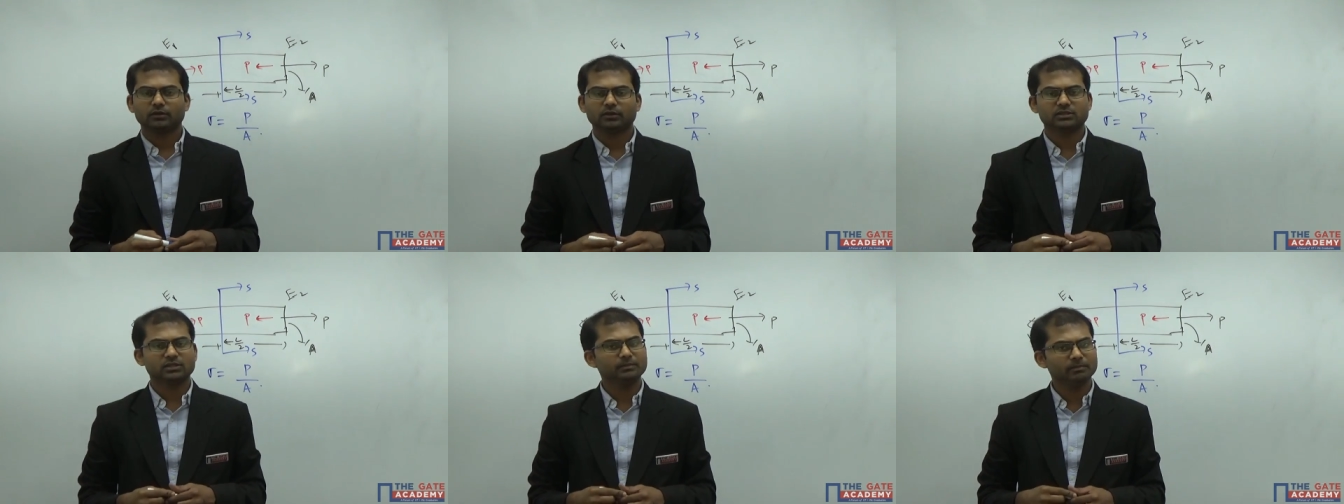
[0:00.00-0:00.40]

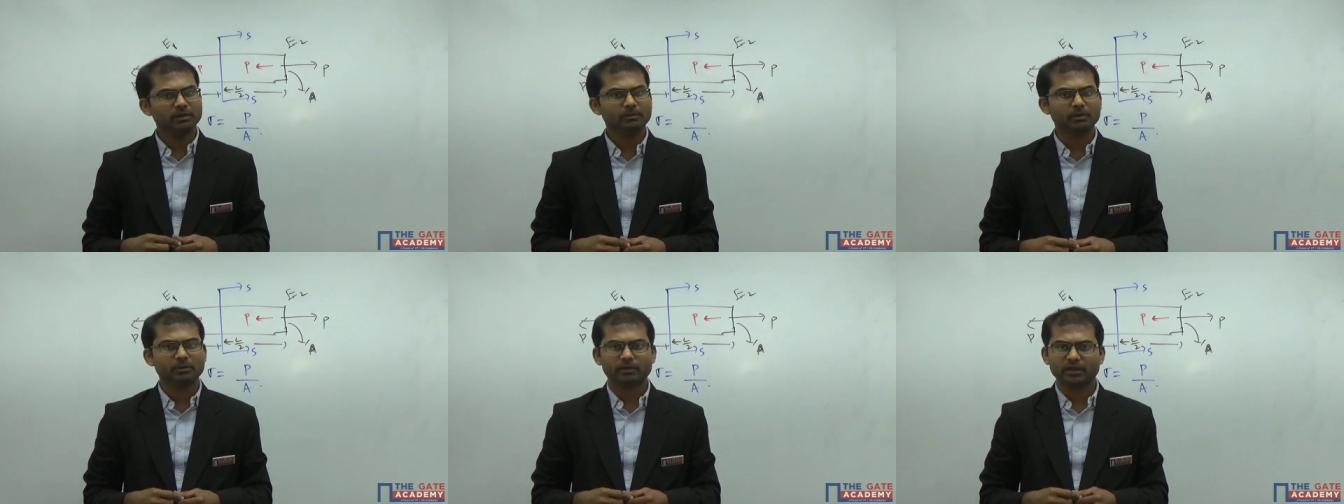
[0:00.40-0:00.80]

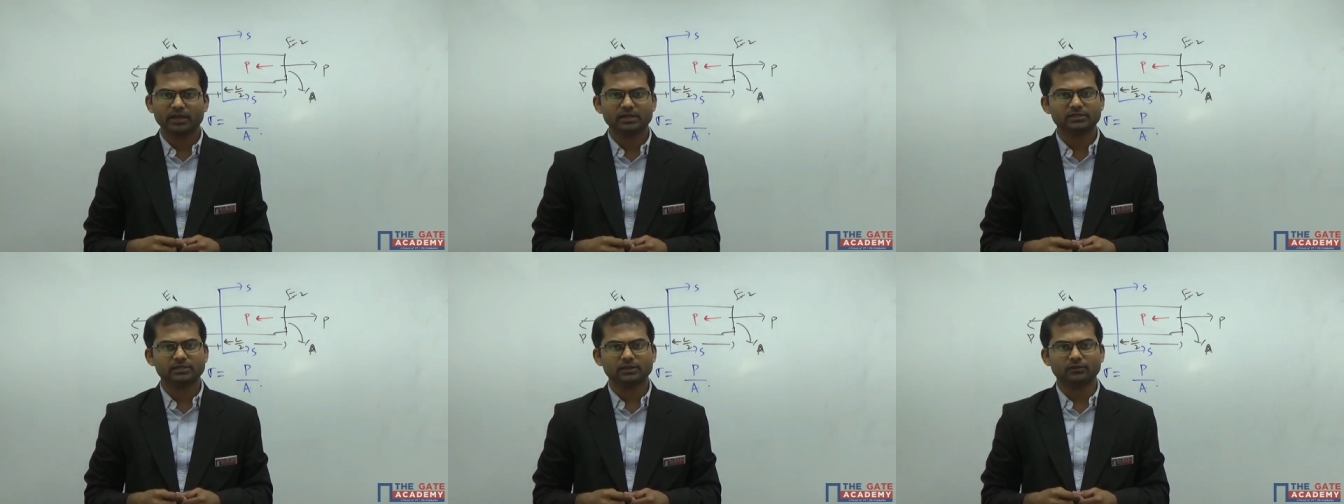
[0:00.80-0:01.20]
Simply P by A
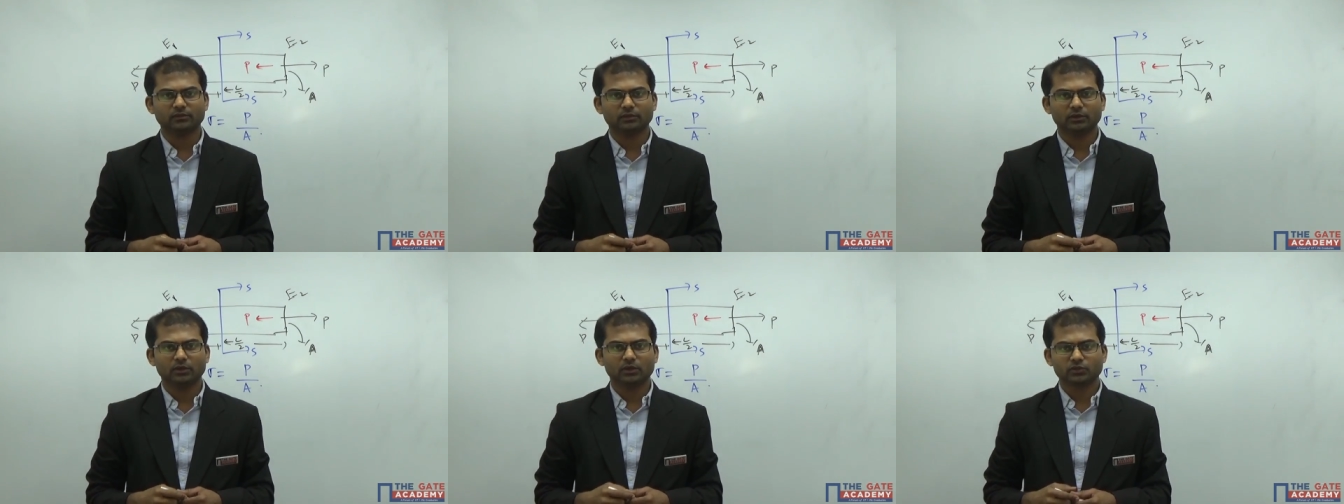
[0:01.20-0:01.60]
itself.
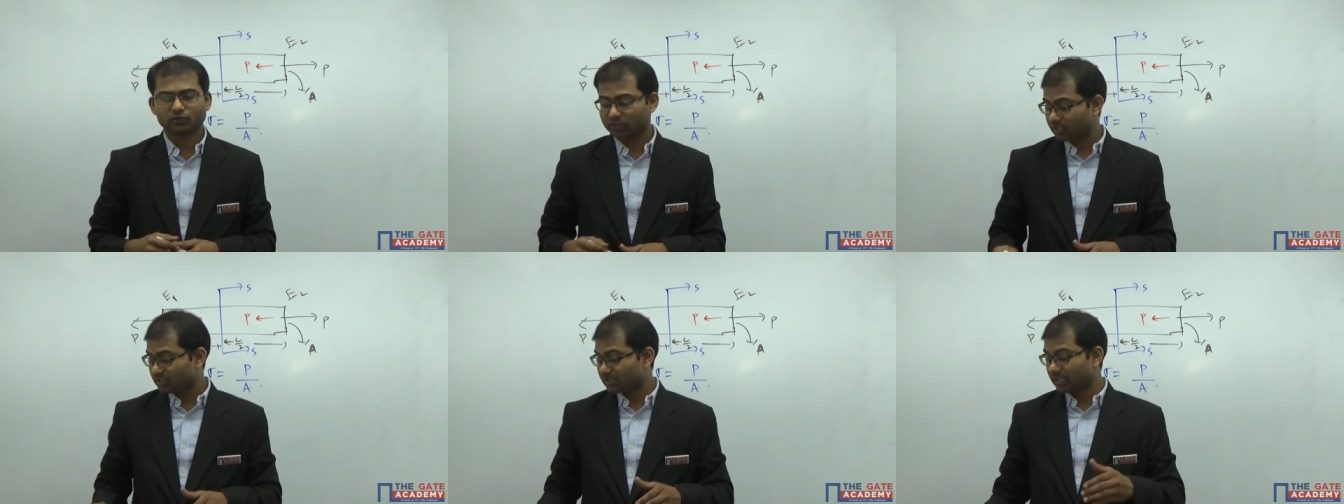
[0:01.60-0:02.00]
So
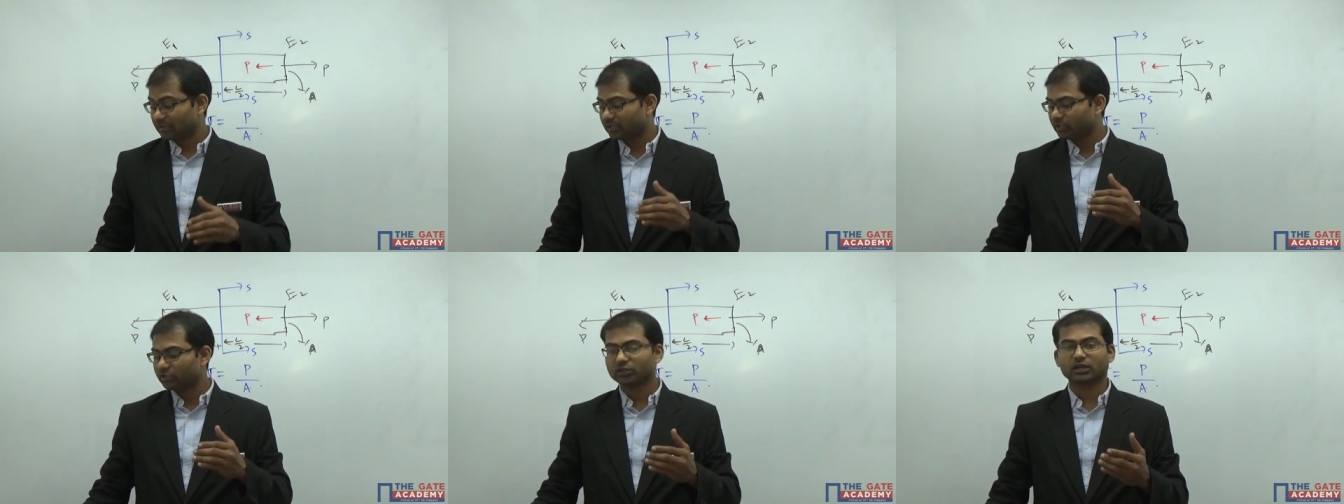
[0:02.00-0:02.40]
there is
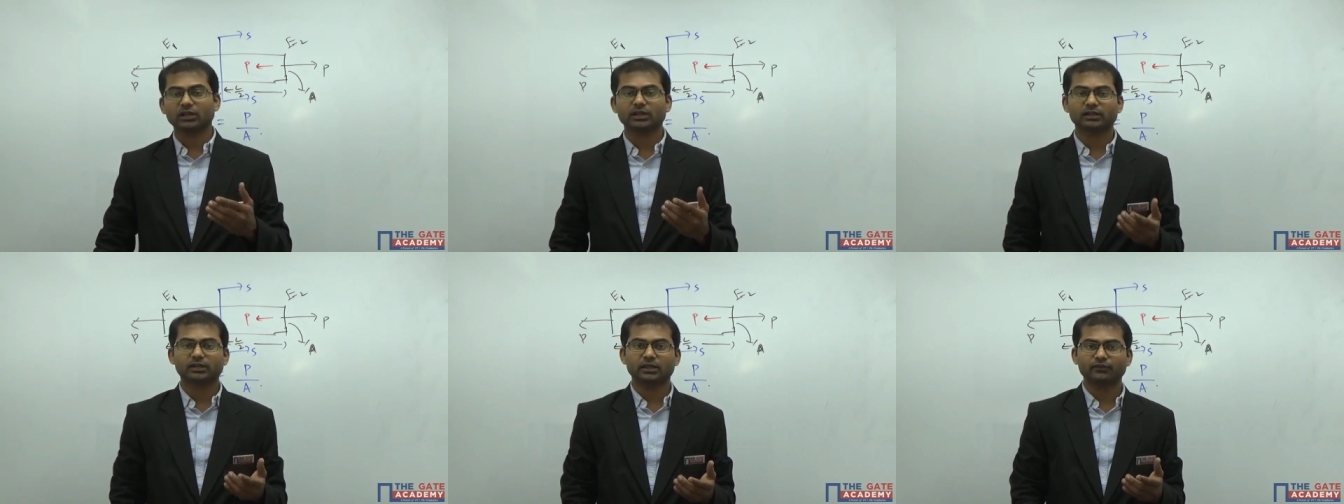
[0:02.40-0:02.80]
nothing to
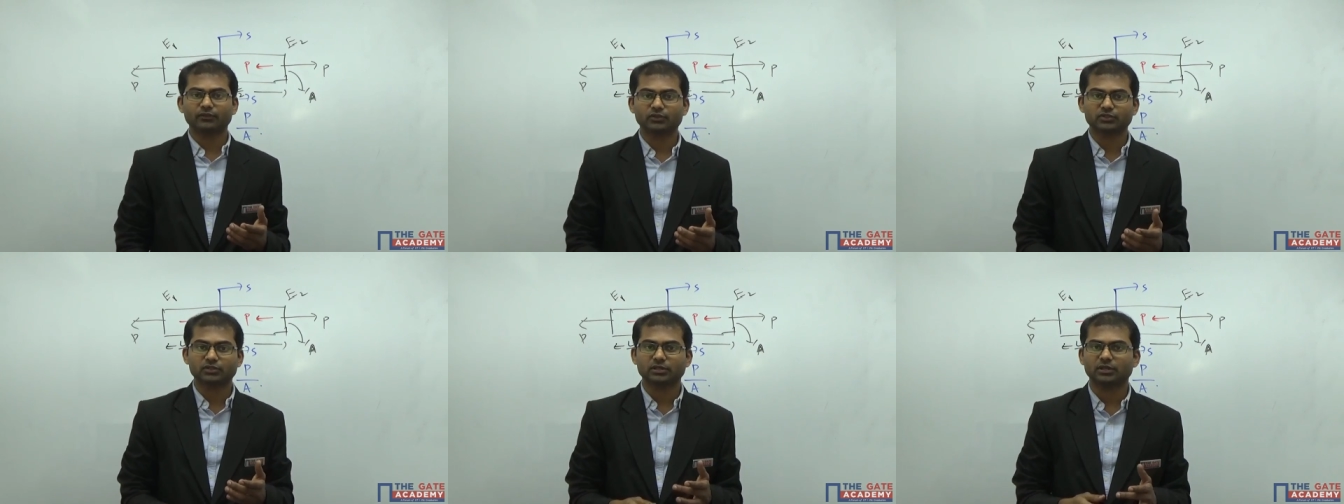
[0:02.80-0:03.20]
get
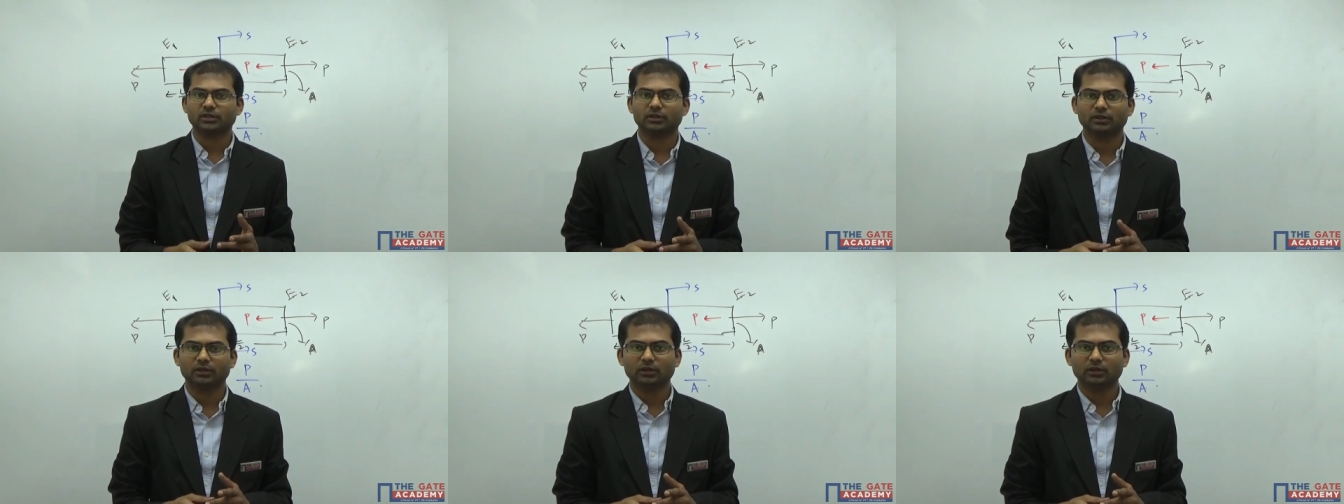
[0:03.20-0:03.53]
confused here.